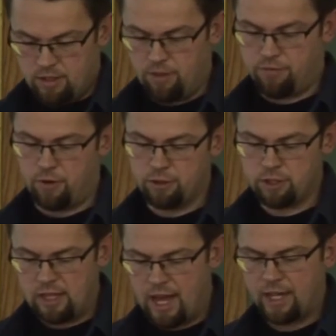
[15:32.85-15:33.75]
The
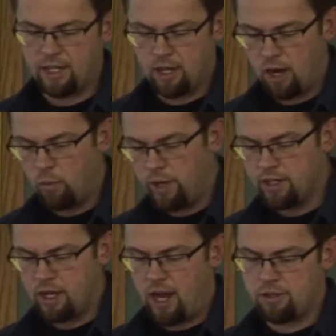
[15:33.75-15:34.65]
first line in our
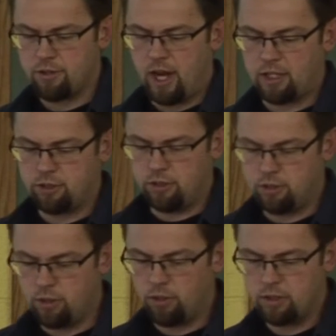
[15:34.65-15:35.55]
wind contract should
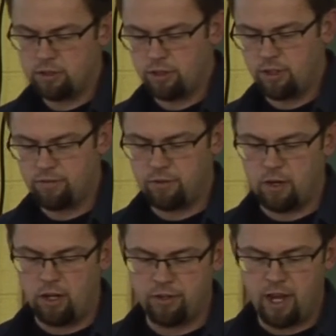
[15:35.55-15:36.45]
show concern
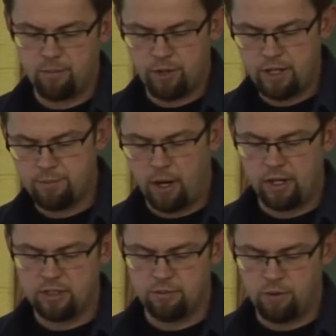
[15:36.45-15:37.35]
for all neighboring
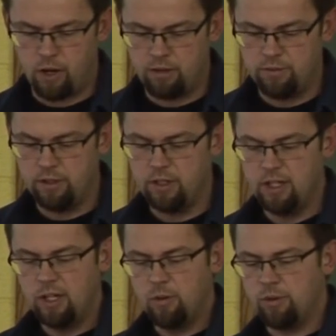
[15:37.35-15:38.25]
parties involved
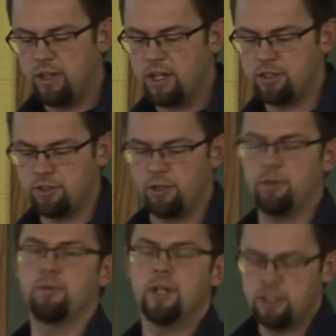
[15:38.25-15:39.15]
within a
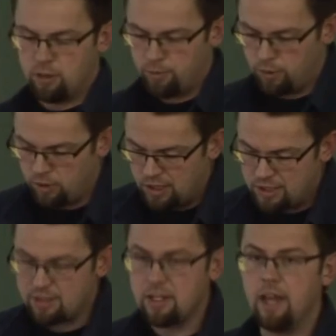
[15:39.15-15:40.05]
certain reasonable,
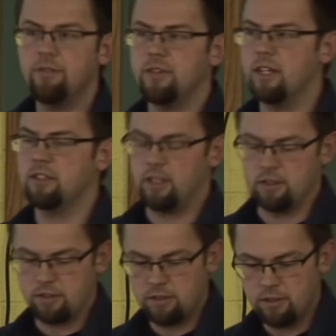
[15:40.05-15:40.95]
safe
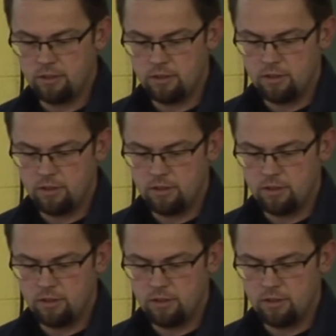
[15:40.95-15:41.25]
distance,